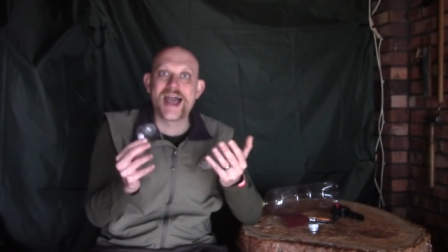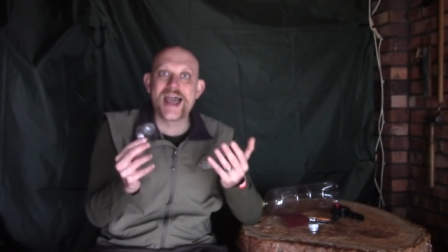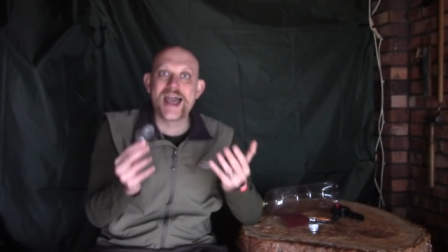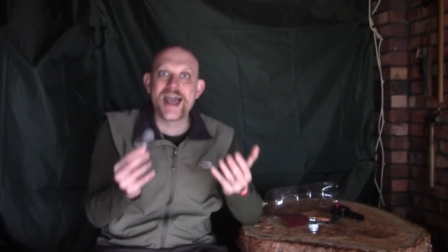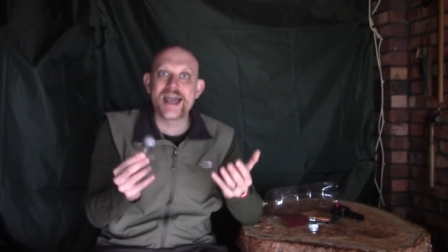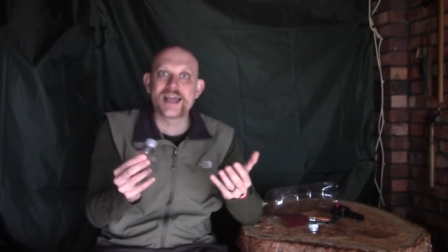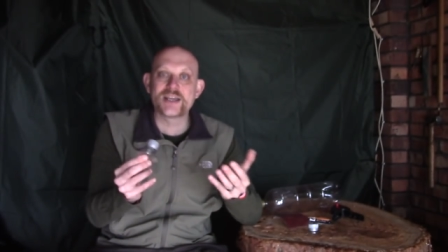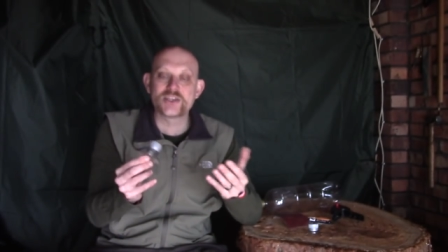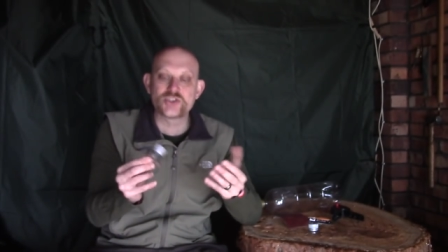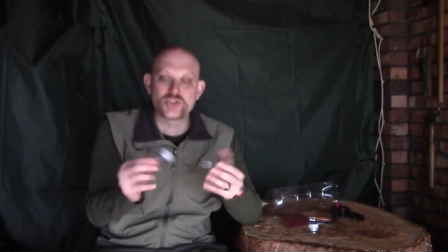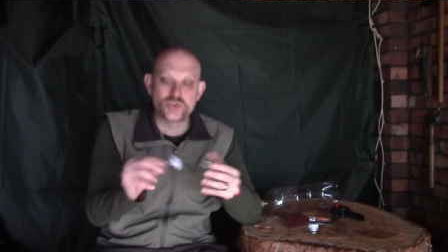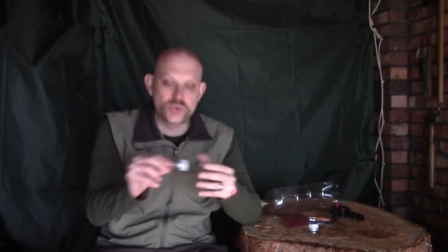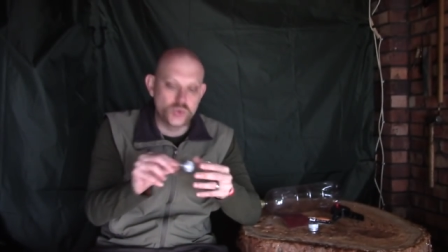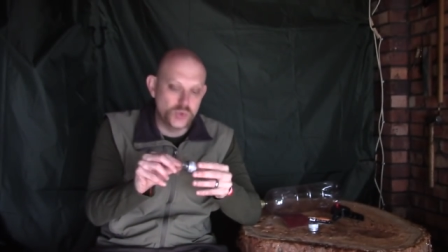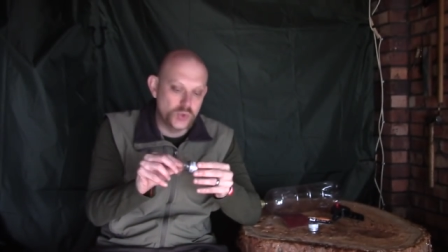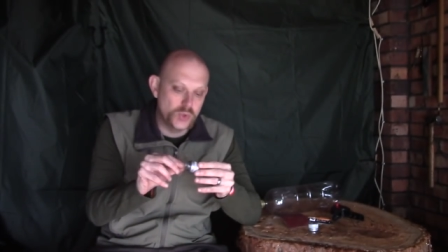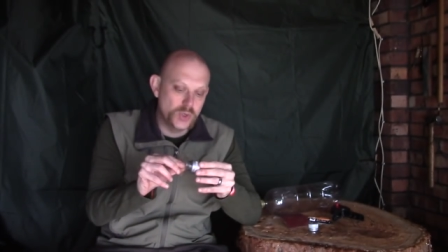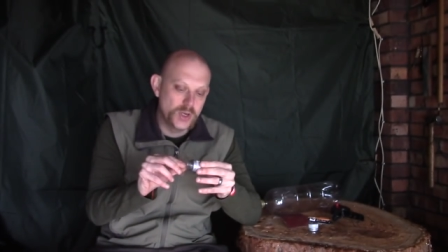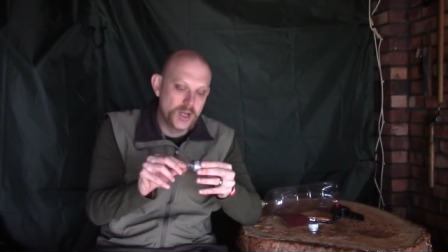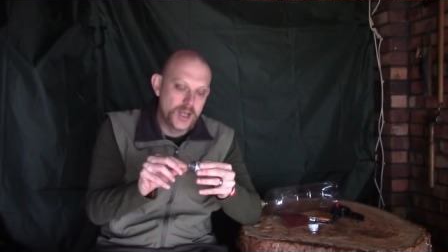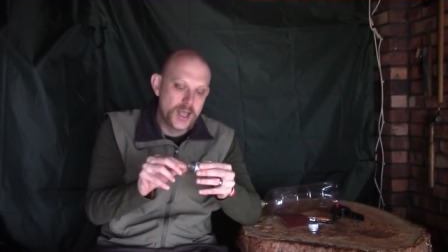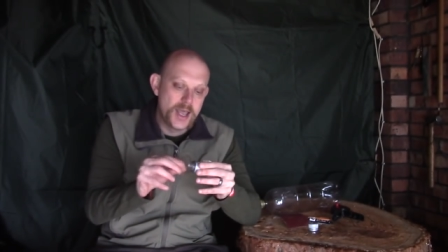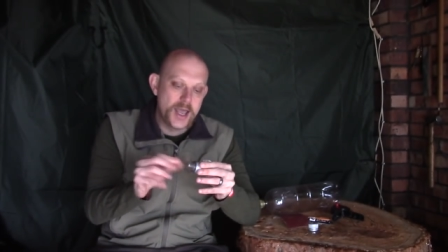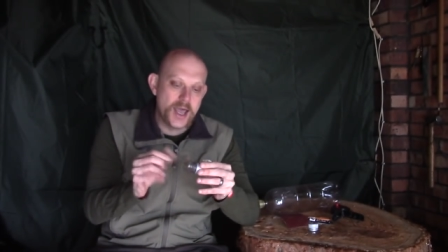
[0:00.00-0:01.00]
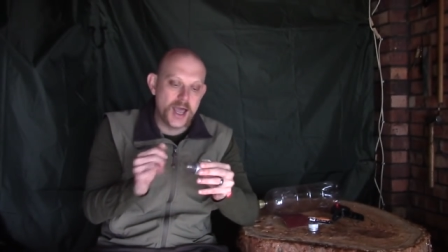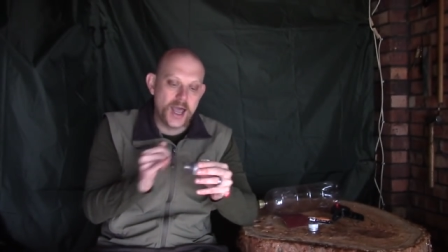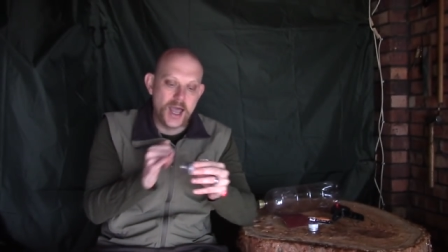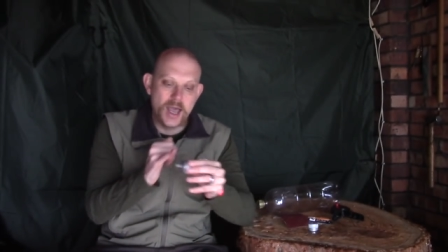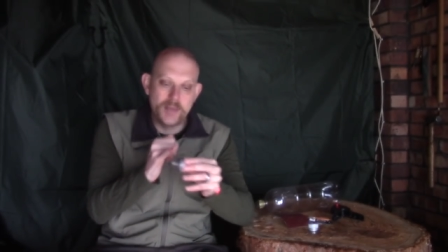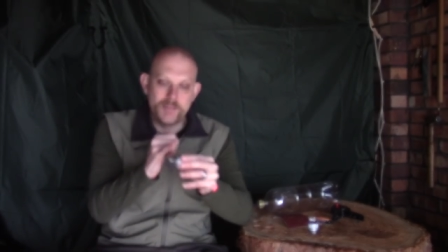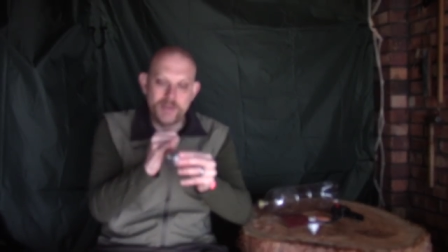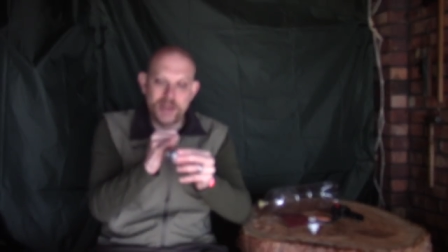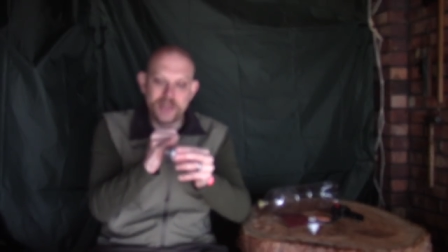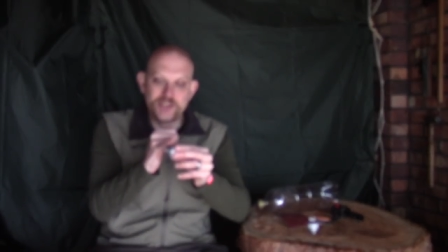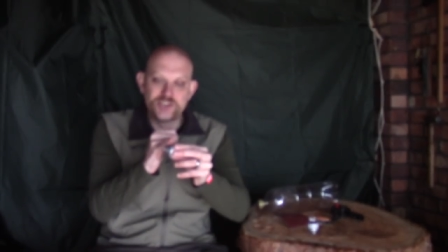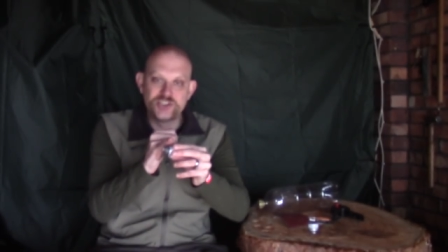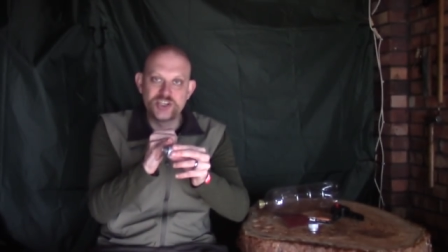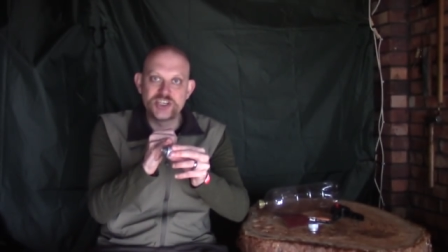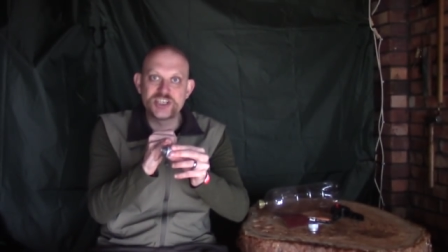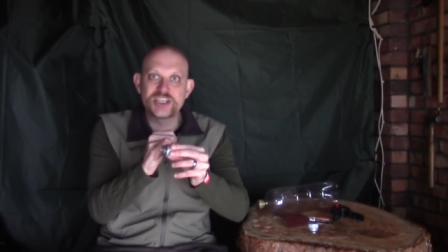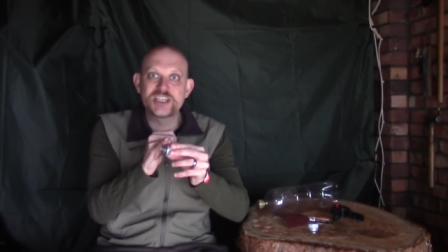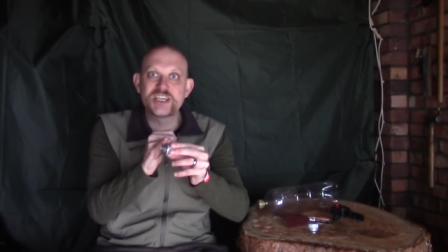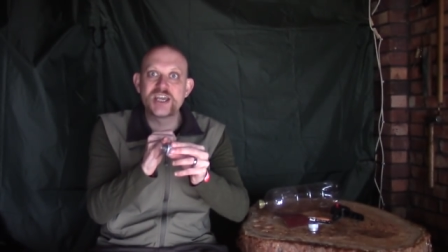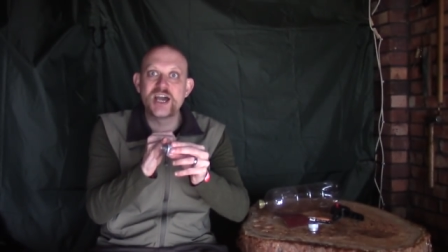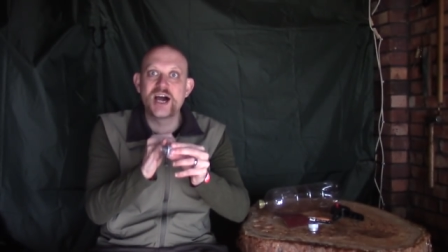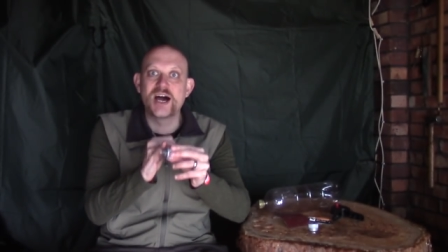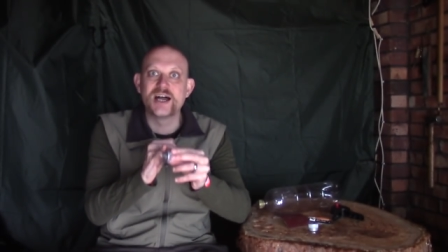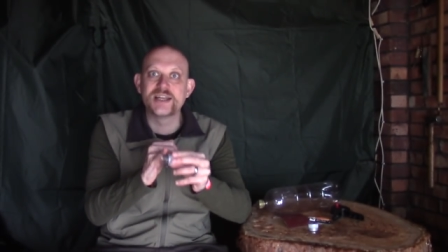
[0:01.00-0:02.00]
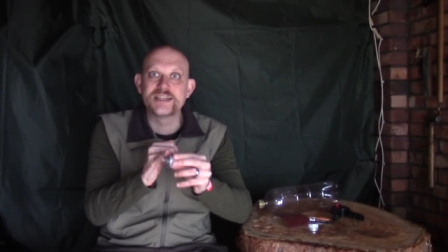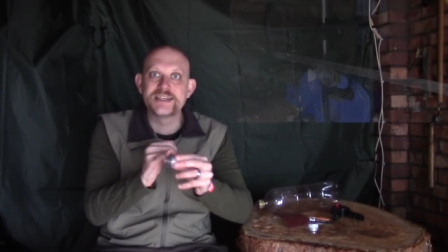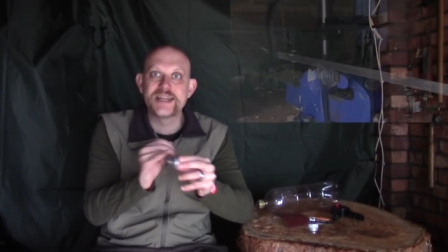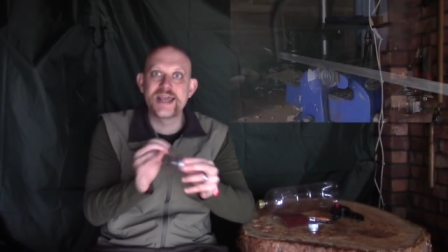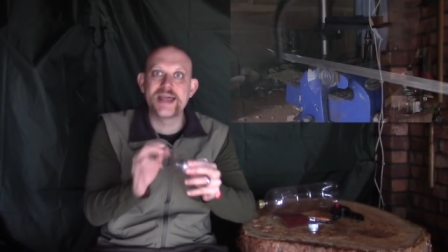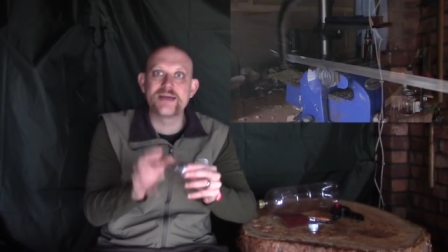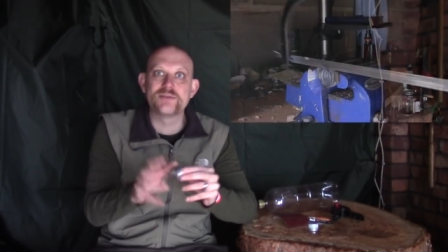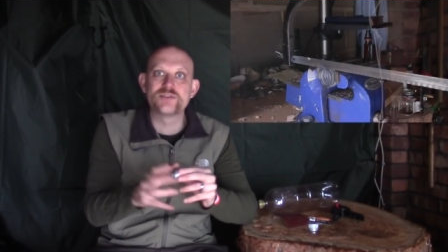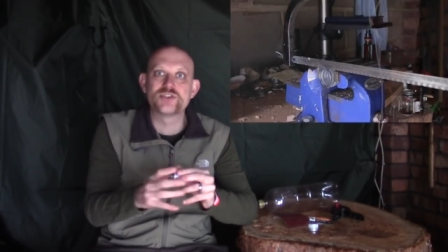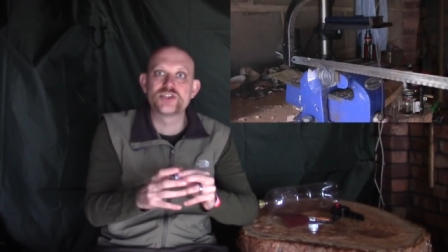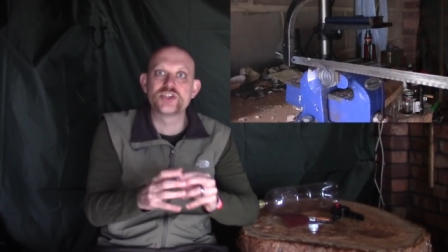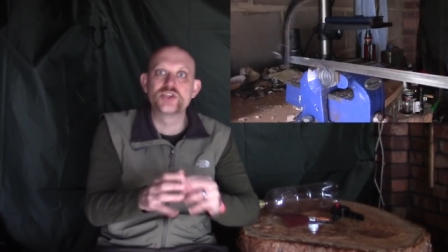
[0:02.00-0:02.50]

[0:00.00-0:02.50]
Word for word: hacksaw um, and just cut down.